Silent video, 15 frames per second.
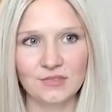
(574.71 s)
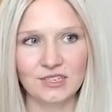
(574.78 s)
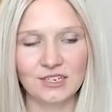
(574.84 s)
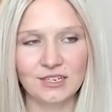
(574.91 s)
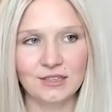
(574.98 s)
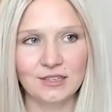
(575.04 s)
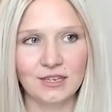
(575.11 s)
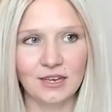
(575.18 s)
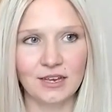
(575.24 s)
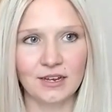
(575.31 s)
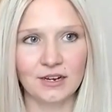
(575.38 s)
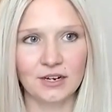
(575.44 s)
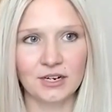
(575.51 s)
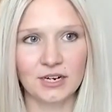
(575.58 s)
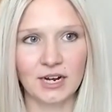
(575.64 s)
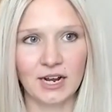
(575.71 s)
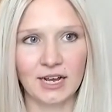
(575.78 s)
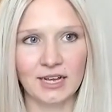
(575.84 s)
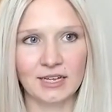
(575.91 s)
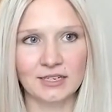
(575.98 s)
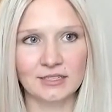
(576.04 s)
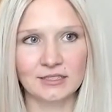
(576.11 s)
in the air
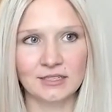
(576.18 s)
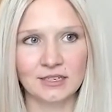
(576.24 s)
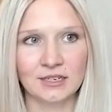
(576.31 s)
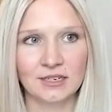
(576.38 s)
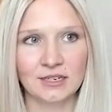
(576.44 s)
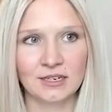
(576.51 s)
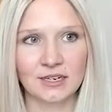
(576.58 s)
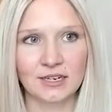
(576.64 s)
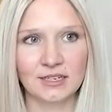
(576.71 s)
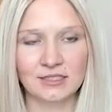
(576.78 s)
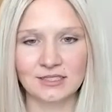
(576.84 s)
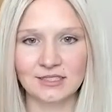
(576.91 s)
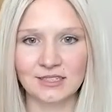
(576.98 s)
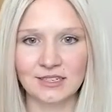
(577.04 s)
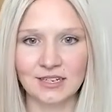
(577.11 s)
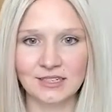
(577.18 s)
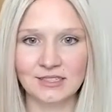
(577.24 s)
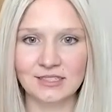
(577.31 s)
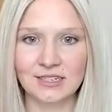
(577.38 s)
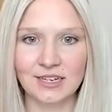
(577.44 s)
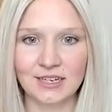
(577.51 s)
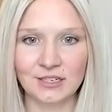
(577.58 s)
and it's it's
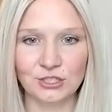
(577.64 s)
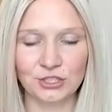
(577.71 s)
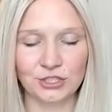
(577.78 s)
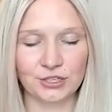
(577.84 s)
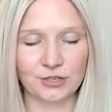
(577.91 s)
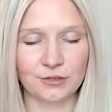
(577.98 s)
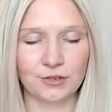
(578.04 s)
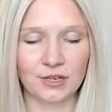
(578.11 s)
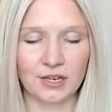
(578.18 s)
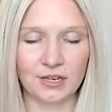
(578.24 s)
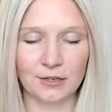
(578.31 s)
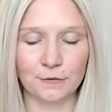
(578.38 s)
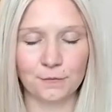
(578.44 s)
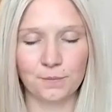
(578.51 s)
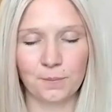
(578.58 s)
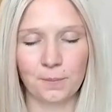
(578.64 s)
nature, okay?